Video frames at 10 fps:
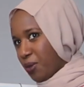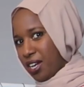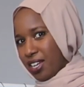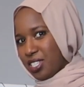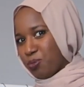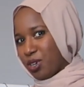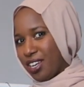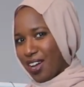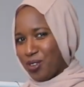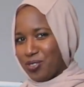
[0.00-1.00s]
my nice
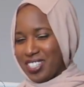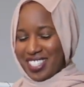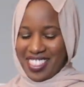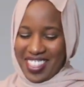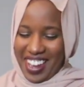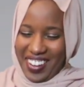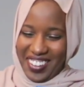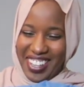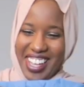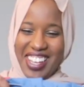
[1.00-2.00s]
spring outfits in
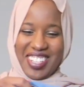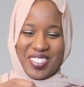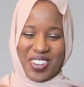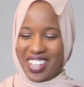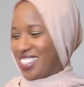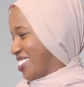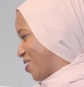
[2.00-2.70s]
there. Spring and